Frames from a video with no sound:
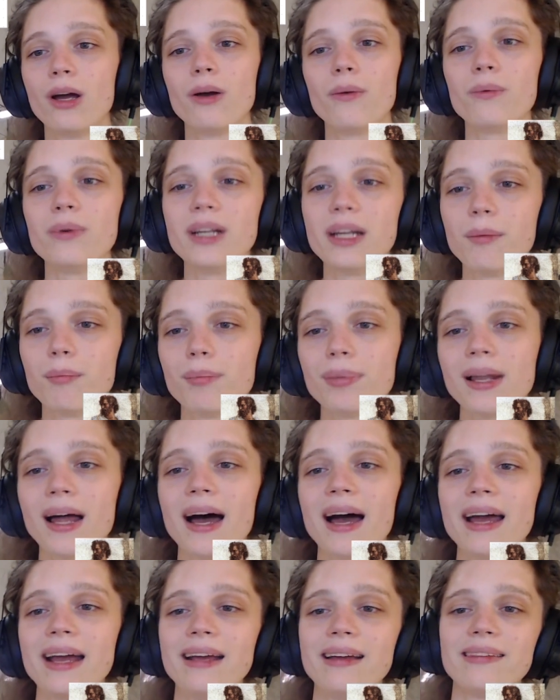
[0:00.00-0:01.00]
would
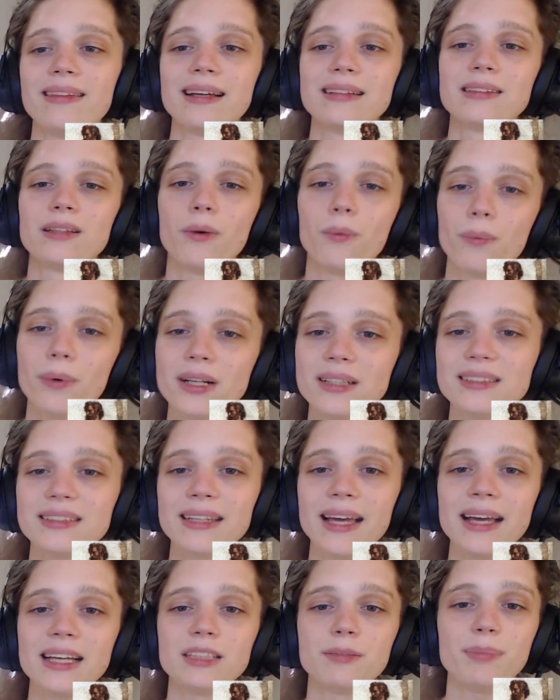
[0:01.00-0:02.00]
imply that the worst
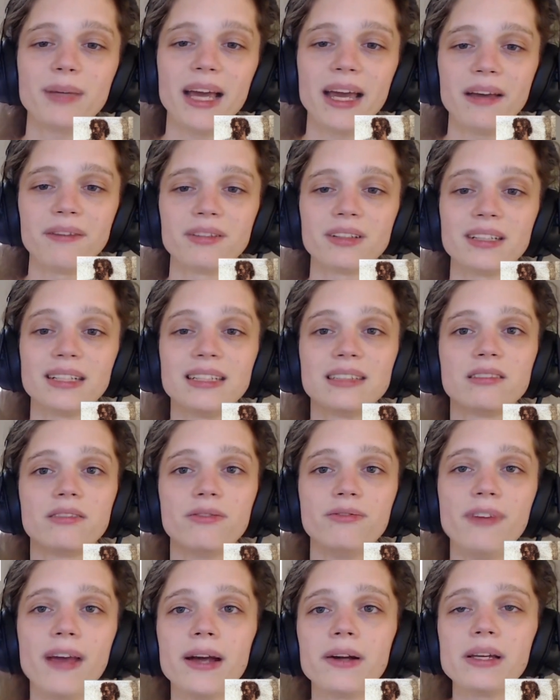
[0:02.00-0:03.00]
case behavior is
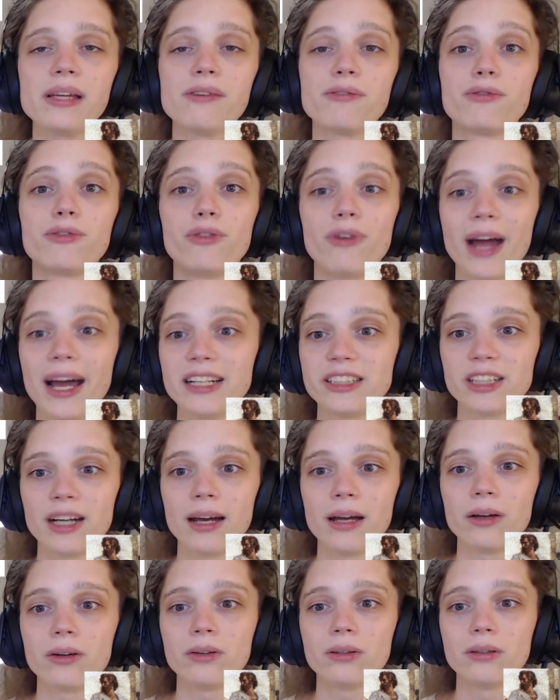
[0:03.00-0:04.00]
very fragile.